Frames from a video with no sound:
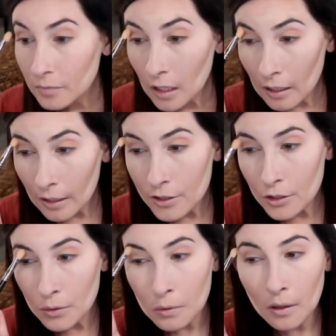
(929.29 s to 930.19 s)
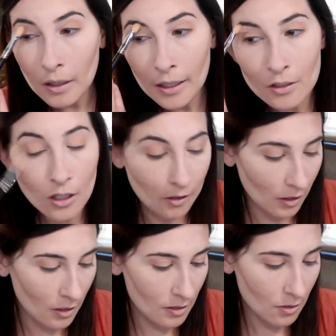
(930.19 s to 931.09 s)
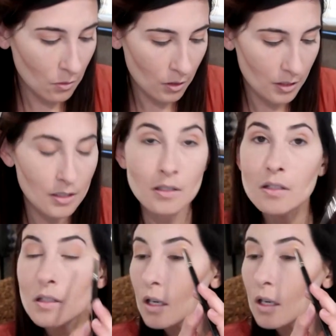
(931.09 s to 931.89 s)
And I do like donkeys and horses.